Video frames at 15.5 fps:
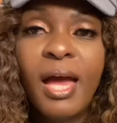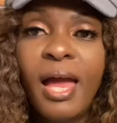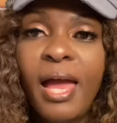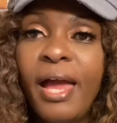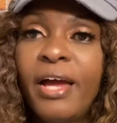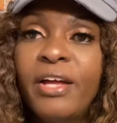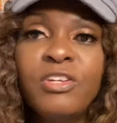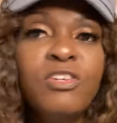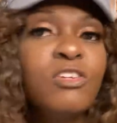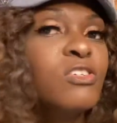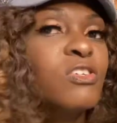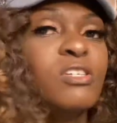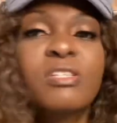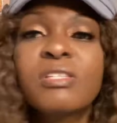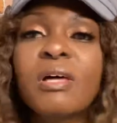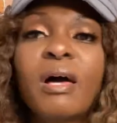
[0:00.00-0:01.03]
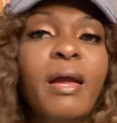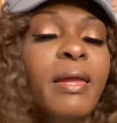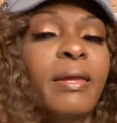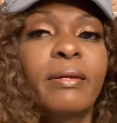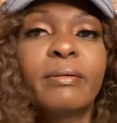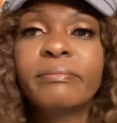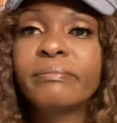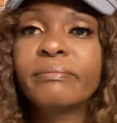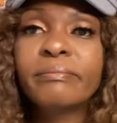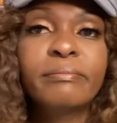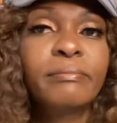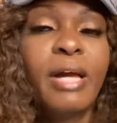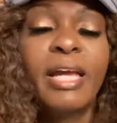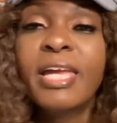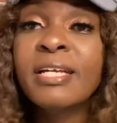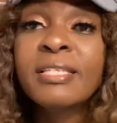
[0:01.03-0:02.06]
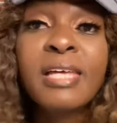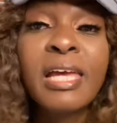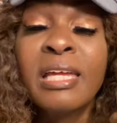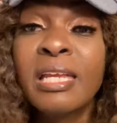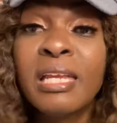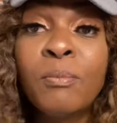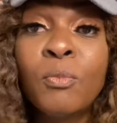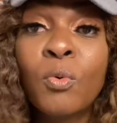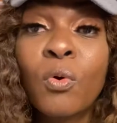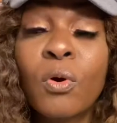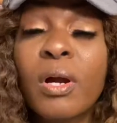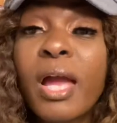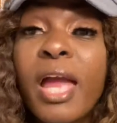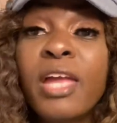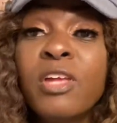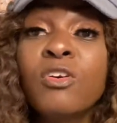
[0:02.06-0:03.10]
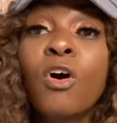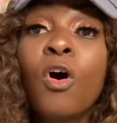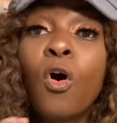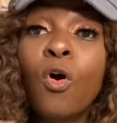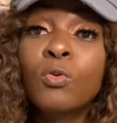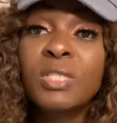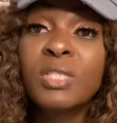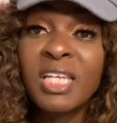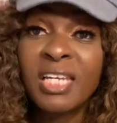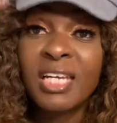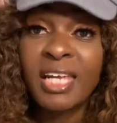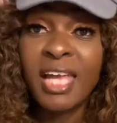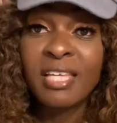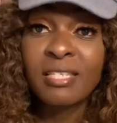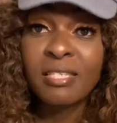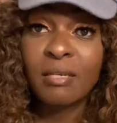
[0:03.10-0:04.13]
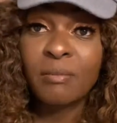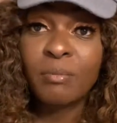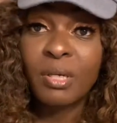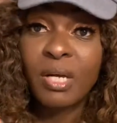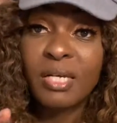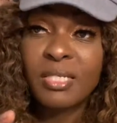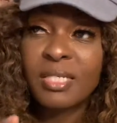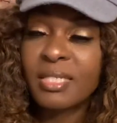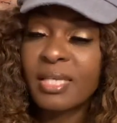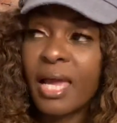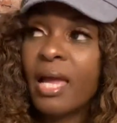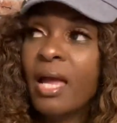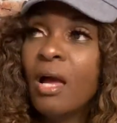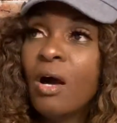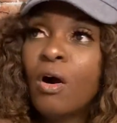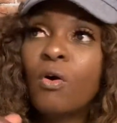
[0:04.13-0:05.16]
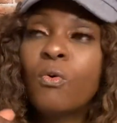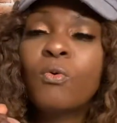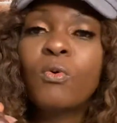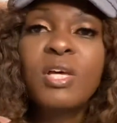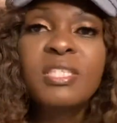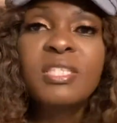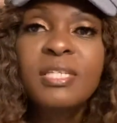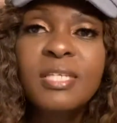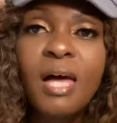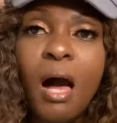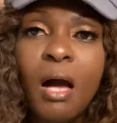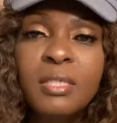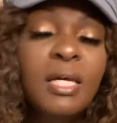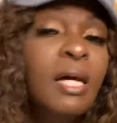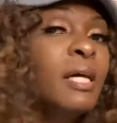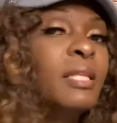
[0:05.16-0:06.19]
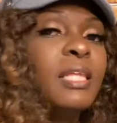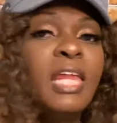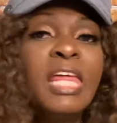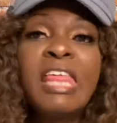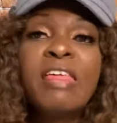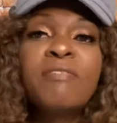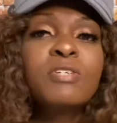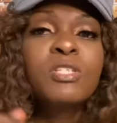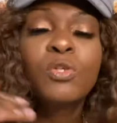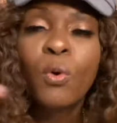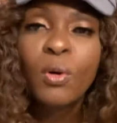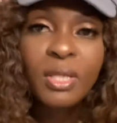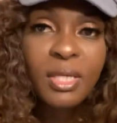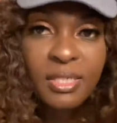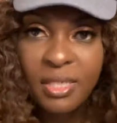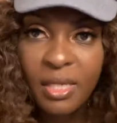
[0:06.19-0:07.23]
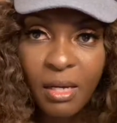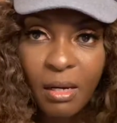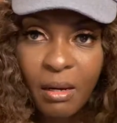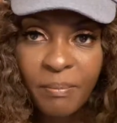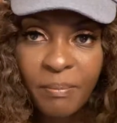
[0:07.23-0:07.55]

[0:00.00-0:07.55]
and you're just like, I can't take it anymore, and you're holding it against him because it's like, oh, it's the socks. Then he leaves the toilet seat up.